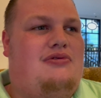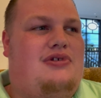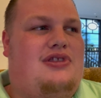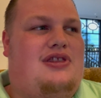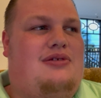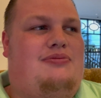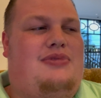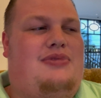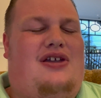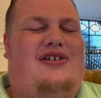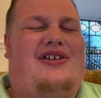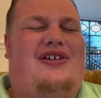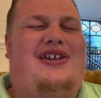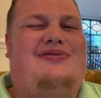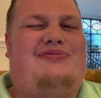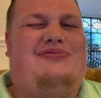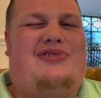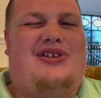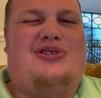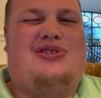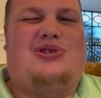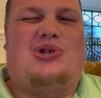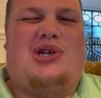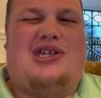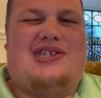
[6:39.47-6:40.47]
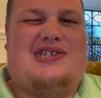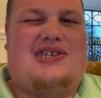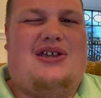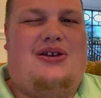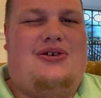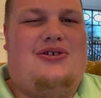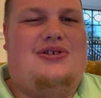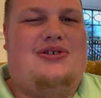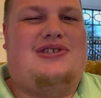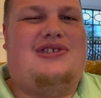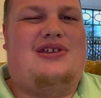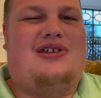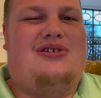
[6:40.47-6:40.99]
meal. And with dress
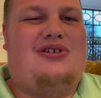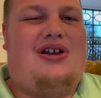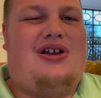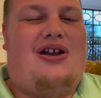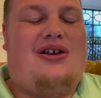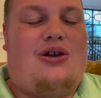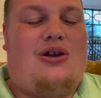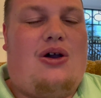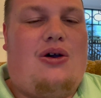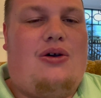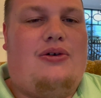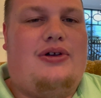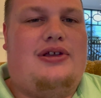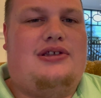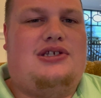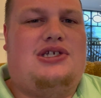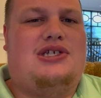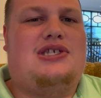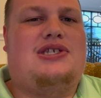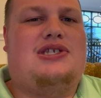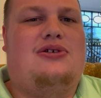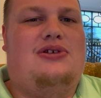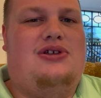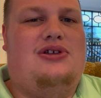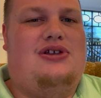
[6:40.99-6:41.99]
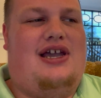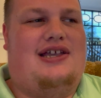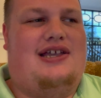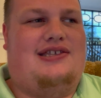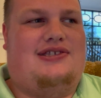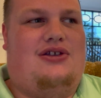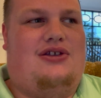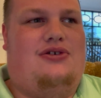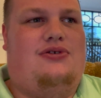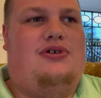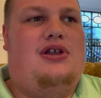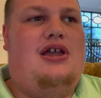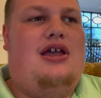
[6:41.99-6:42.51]
codes, they're not all, just so you guys
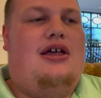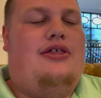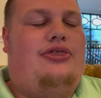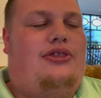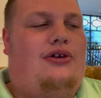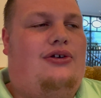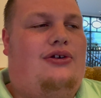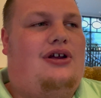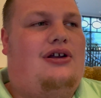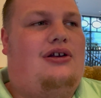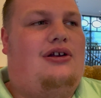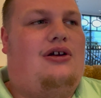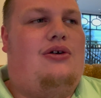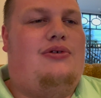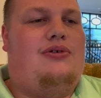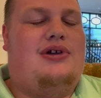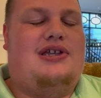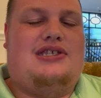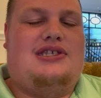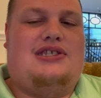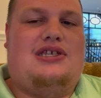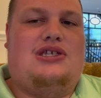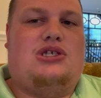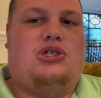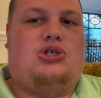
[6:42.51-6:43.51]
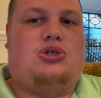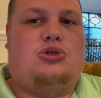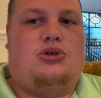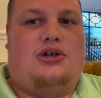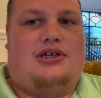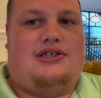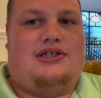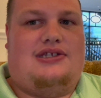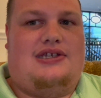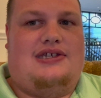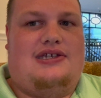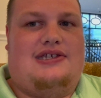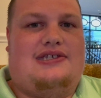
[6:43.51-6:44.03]
know, they're not always the
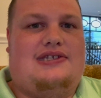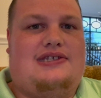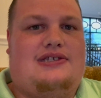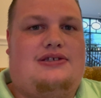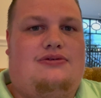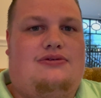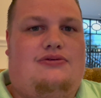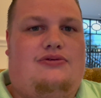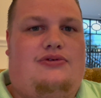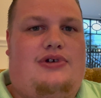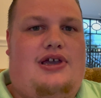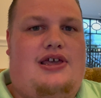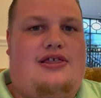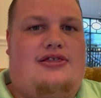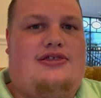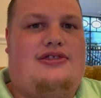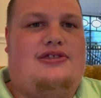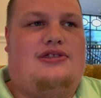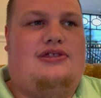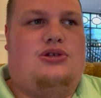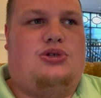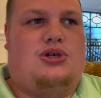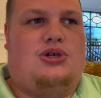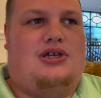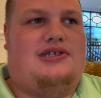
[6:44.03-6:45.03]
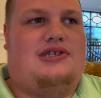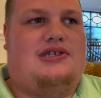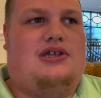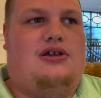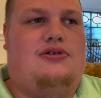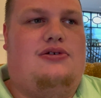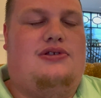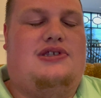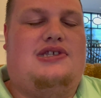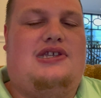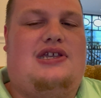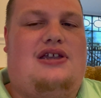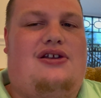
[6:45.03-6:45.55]
strictest with dress
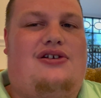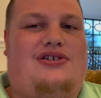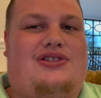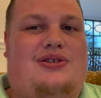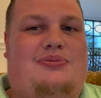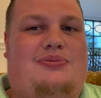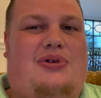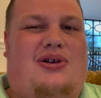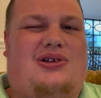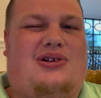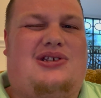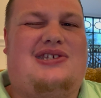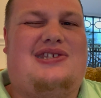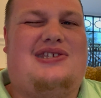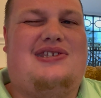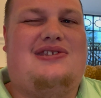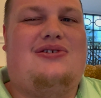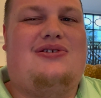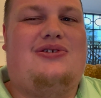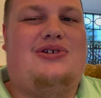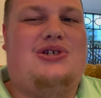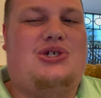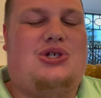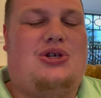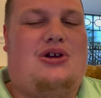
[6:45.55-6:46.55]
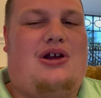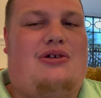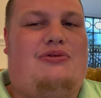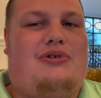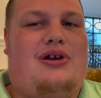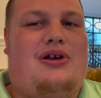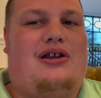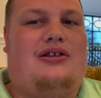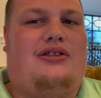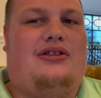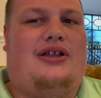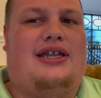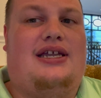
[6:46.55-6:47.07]
codes here at the park. Just as long as you're not
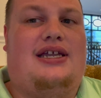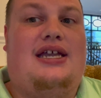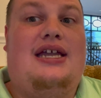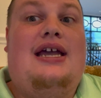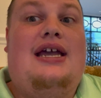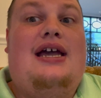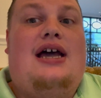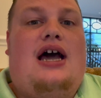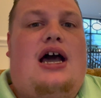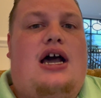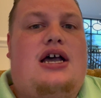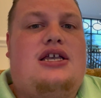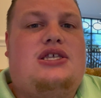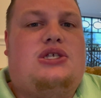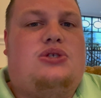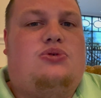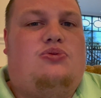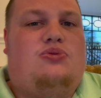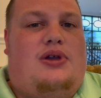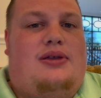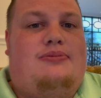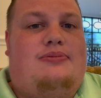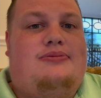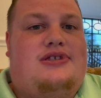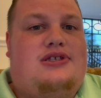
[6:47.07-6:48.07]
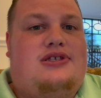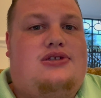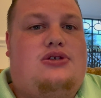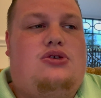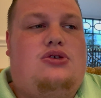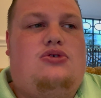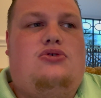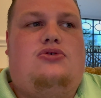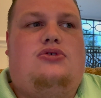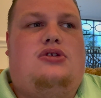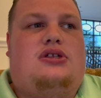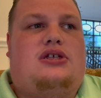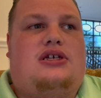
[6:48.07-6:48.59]
wearing like a
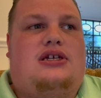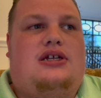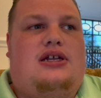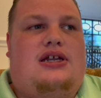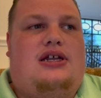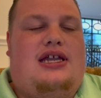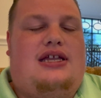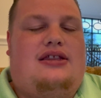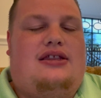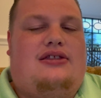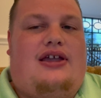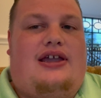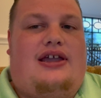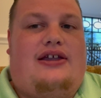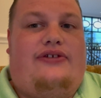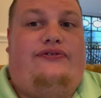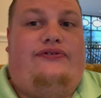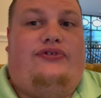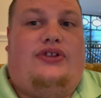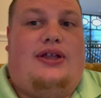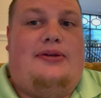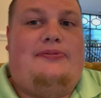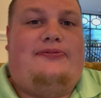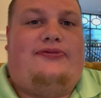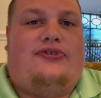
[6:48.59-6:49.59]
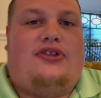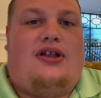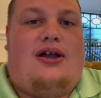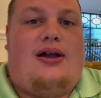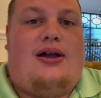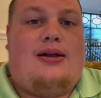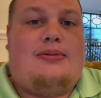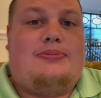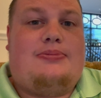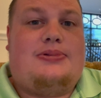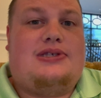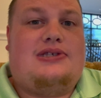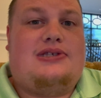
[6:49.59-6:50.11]
swimsuit and like
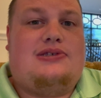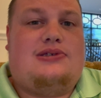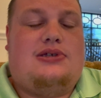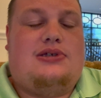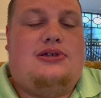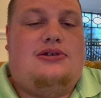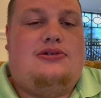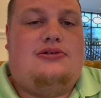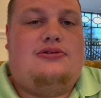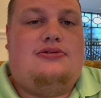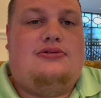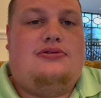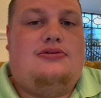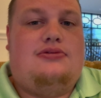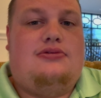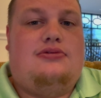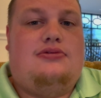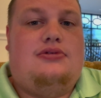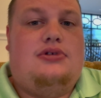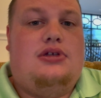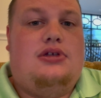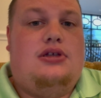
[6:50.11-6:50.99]
flip-flops to,